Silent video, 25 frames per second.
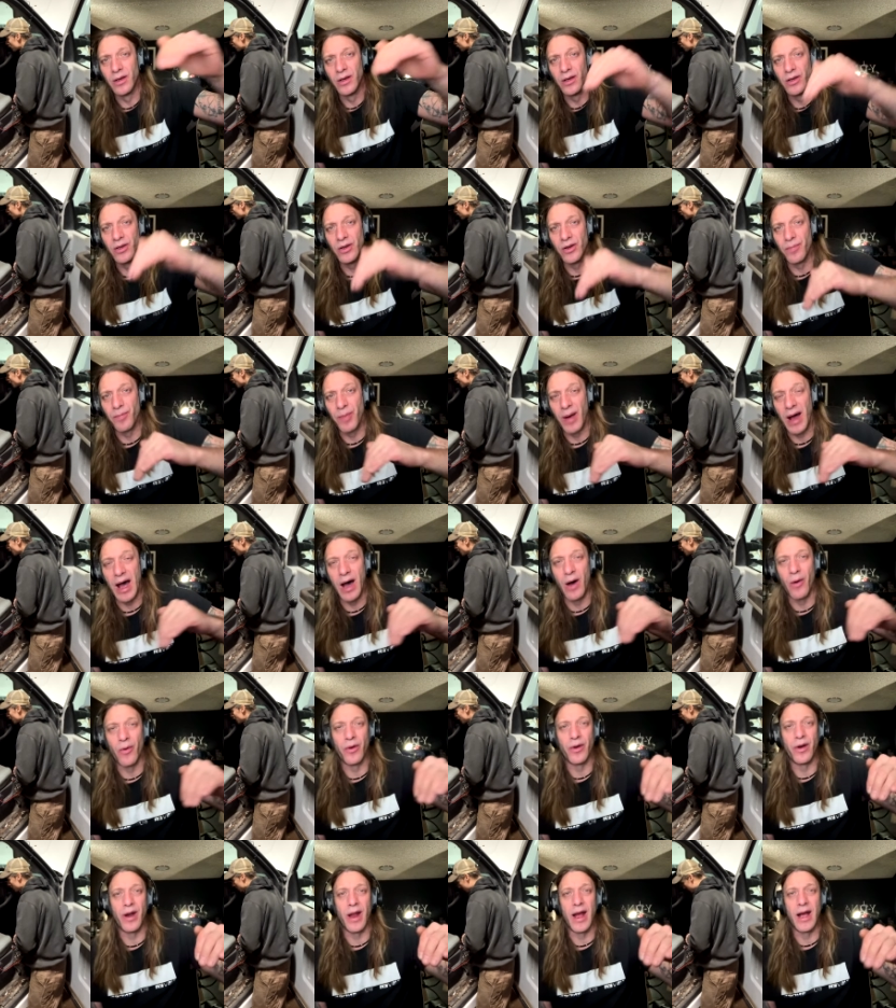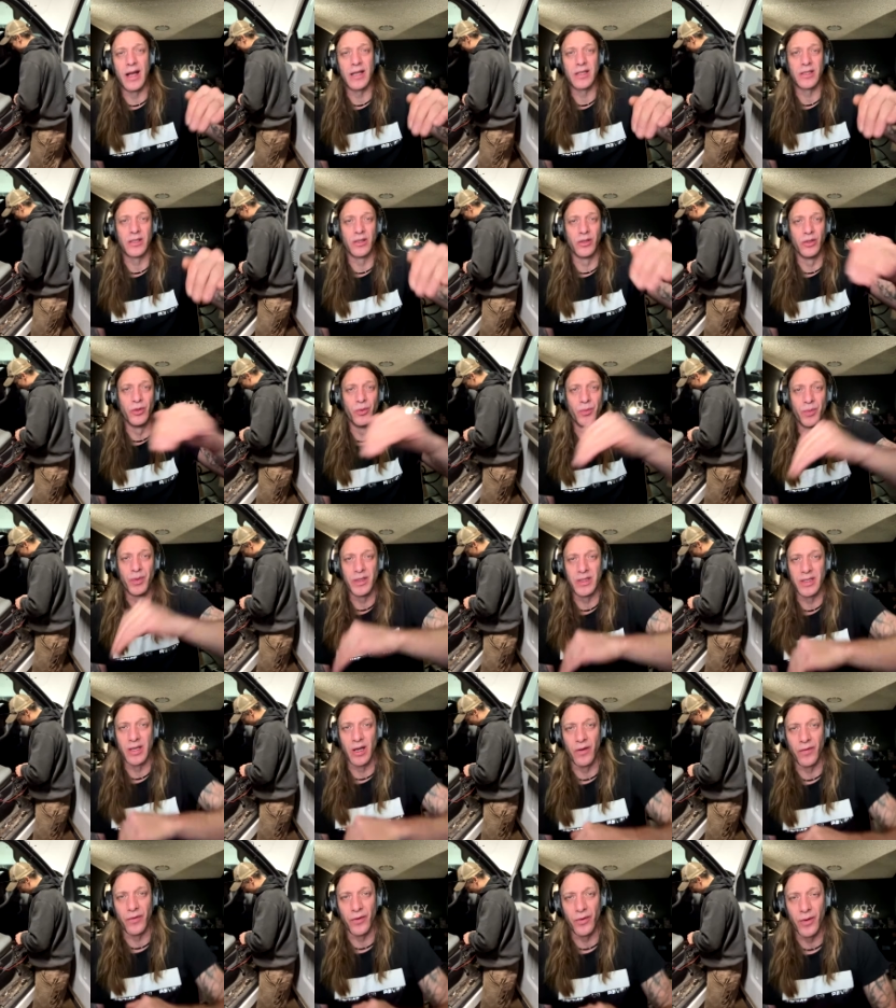Your power has to loop
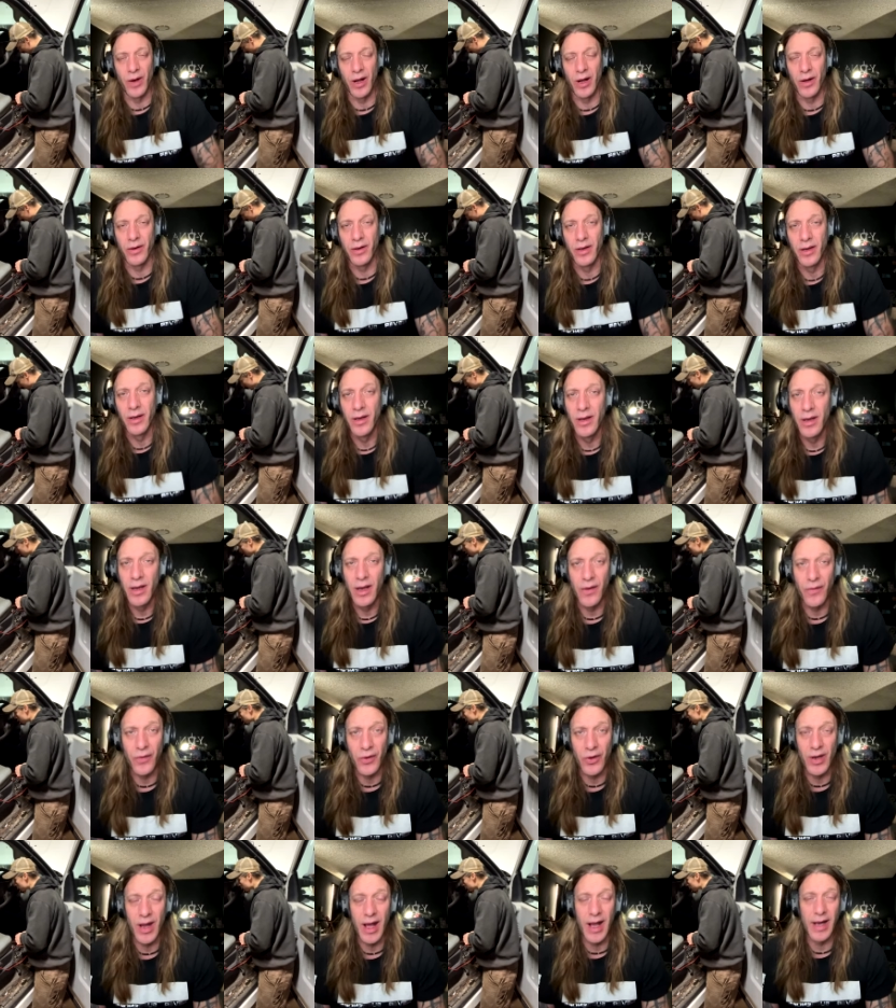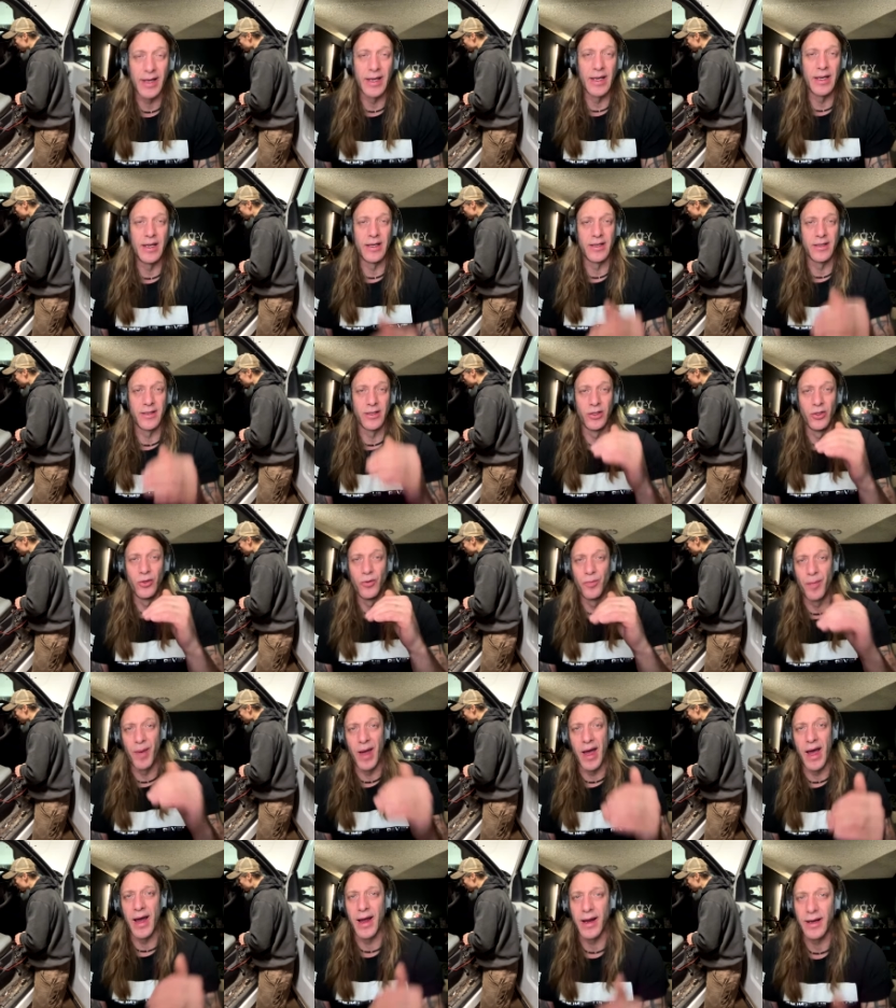itself around. If you're not getting it to loop
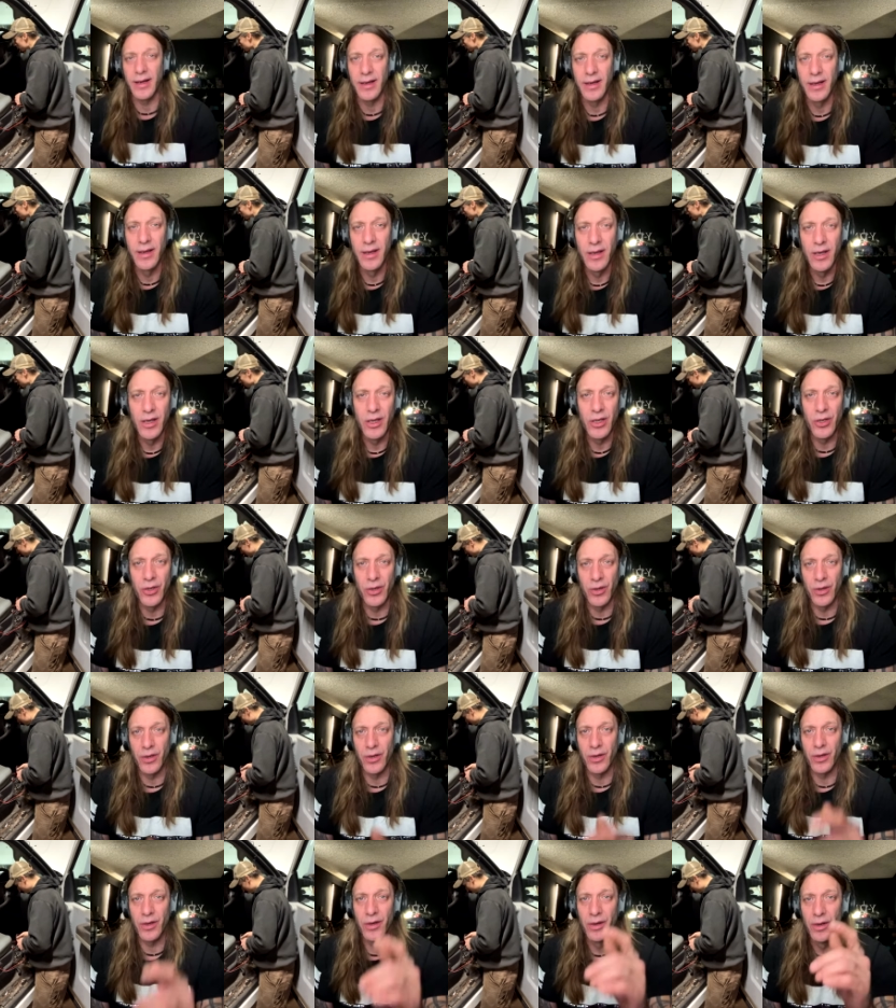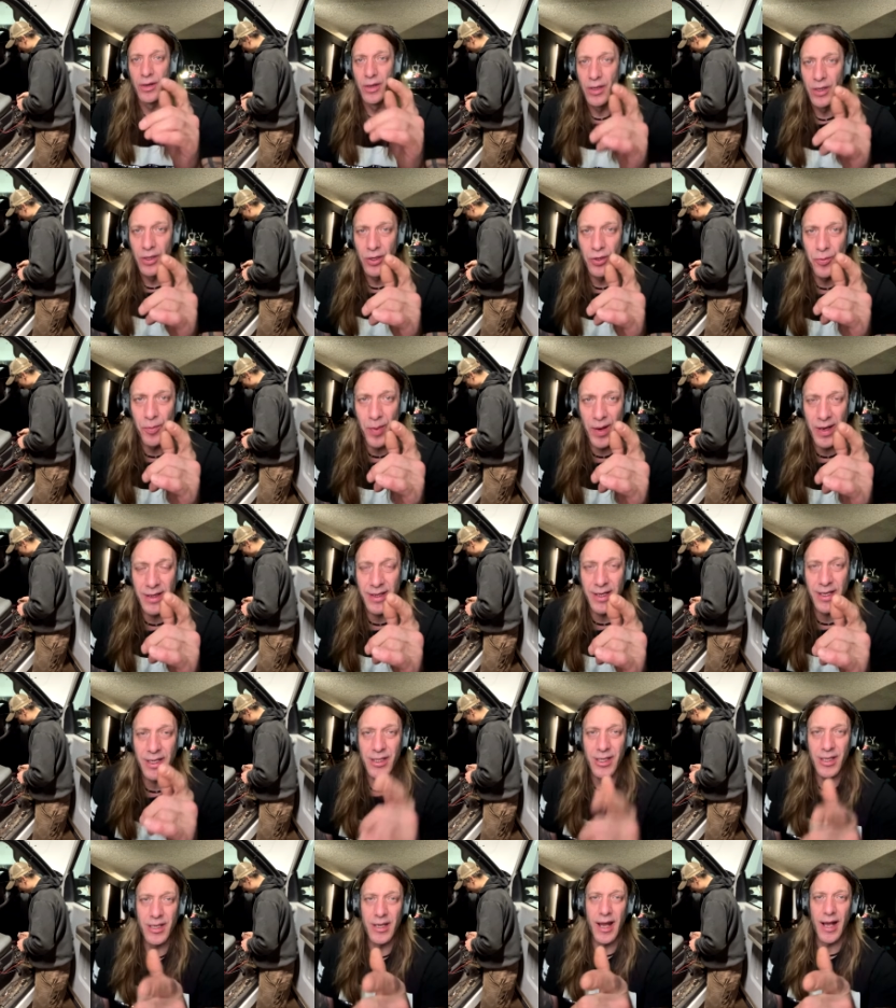back, you've been
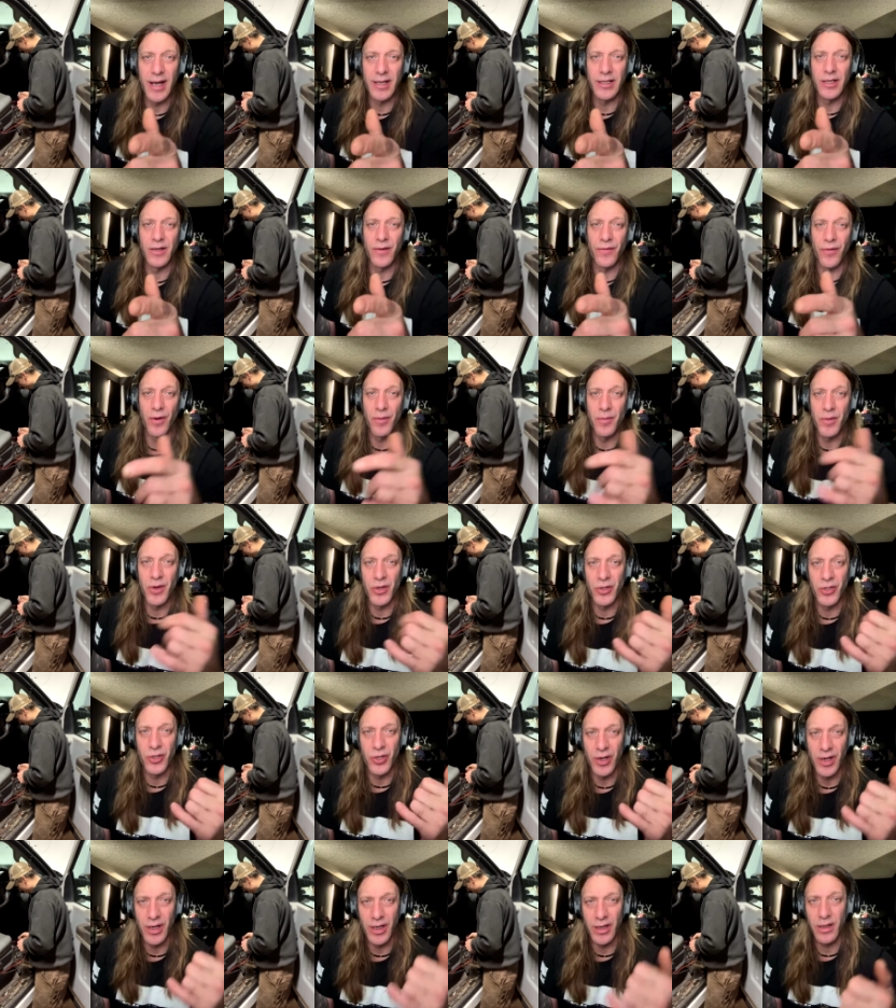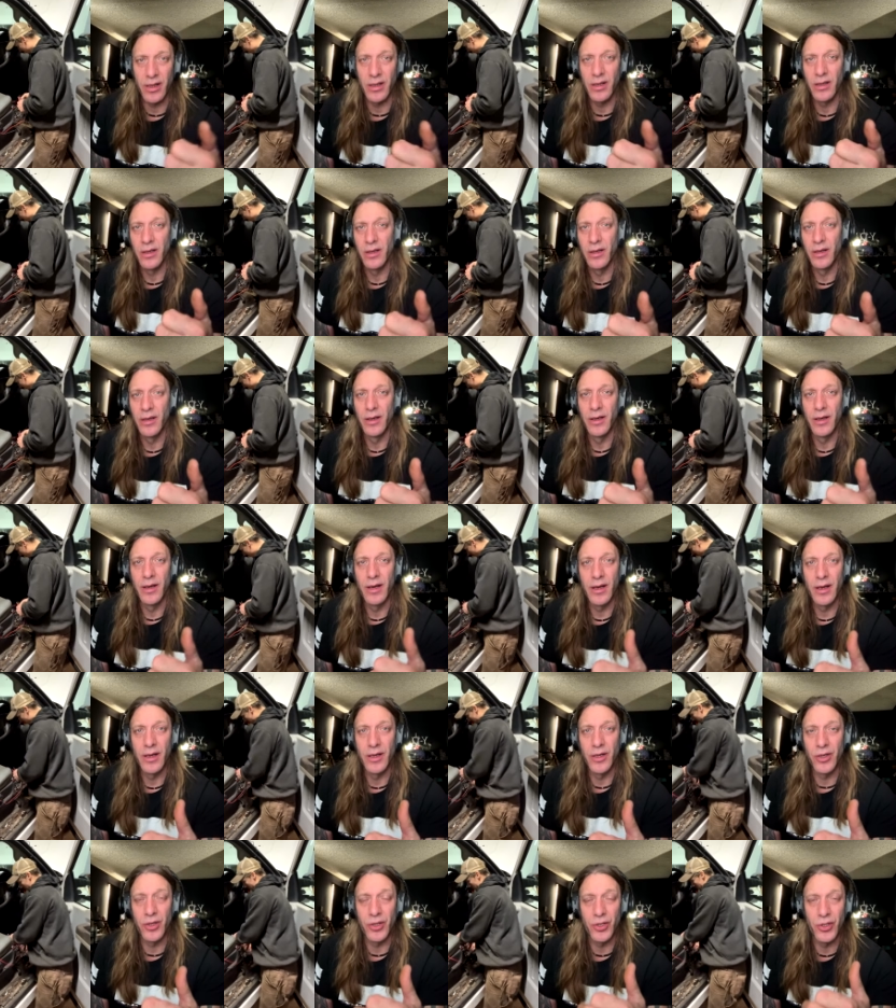disconnected from your trigger,
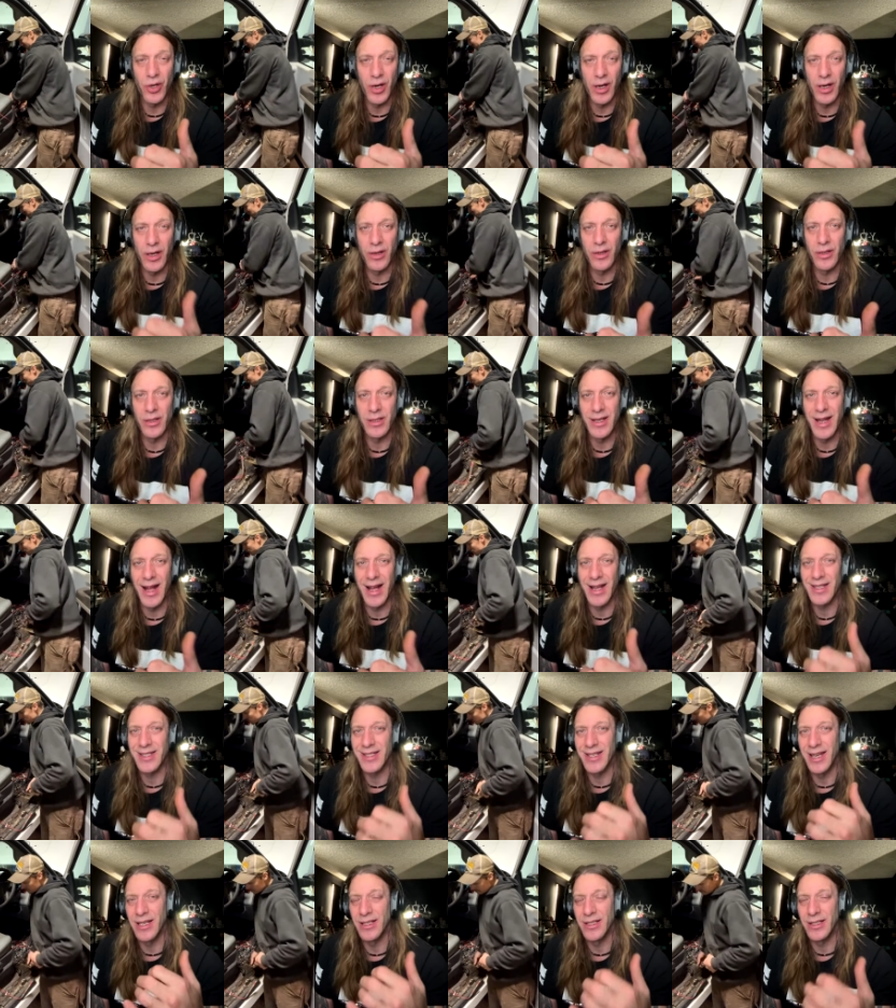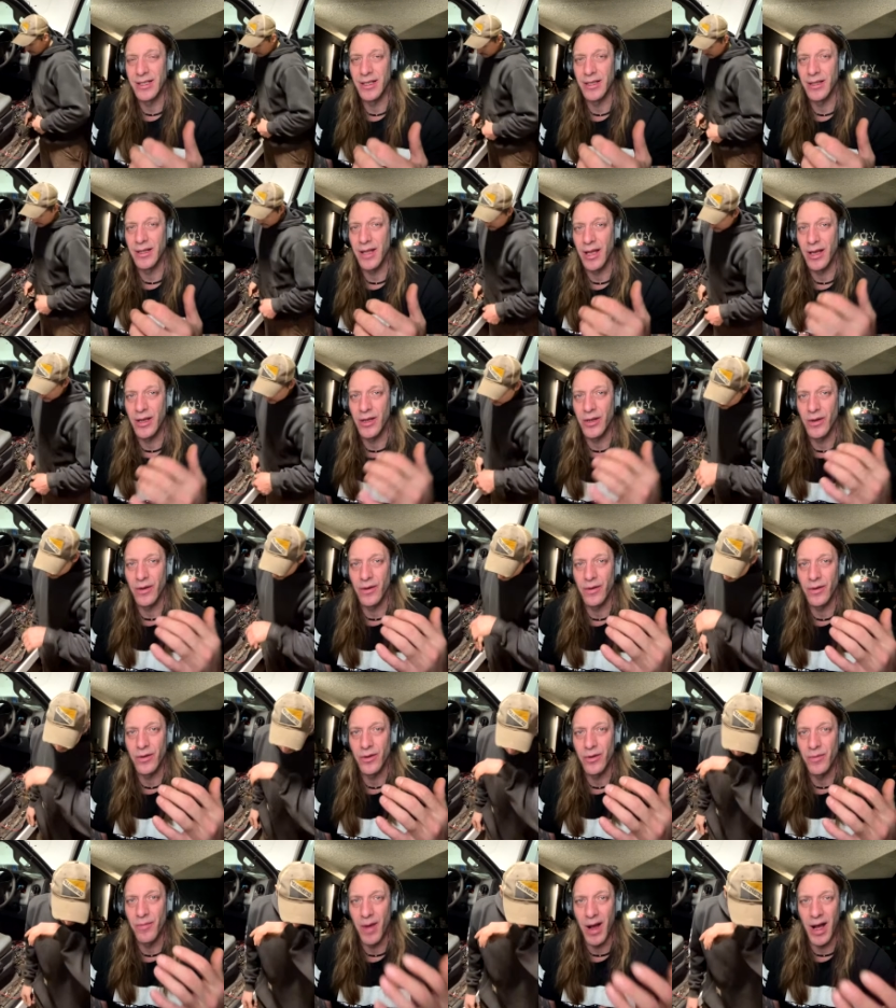and your trigger is not sensing that your
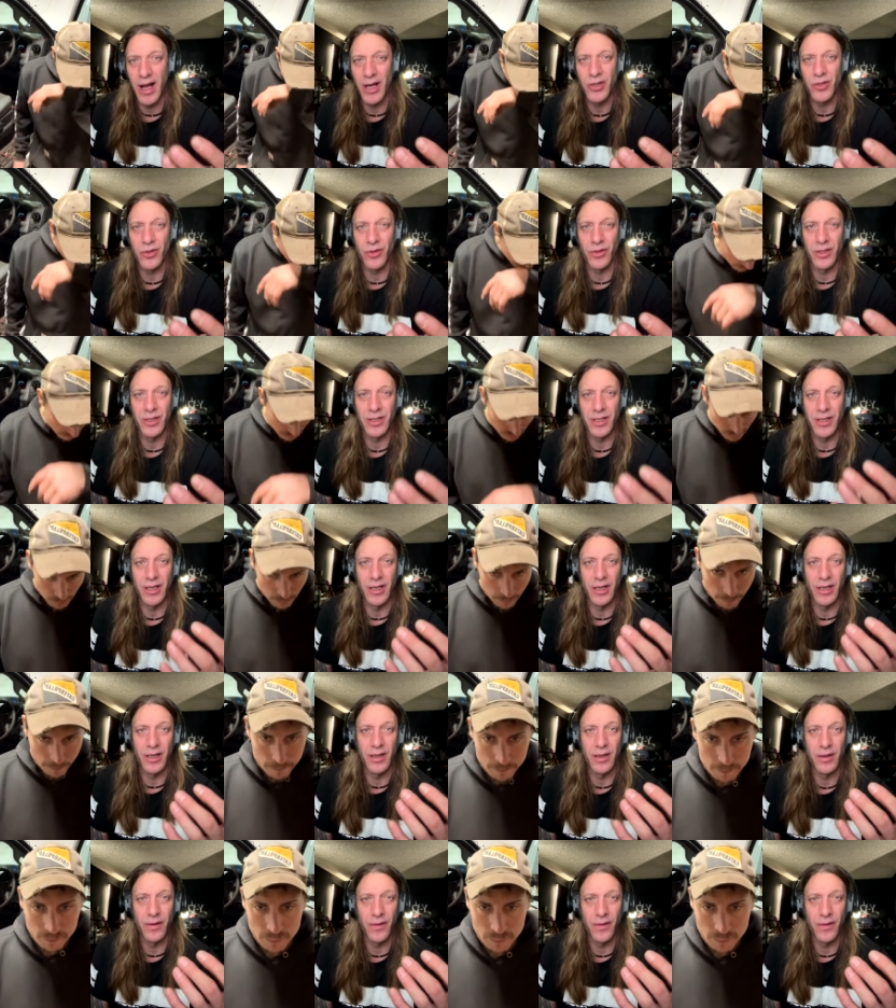module is getting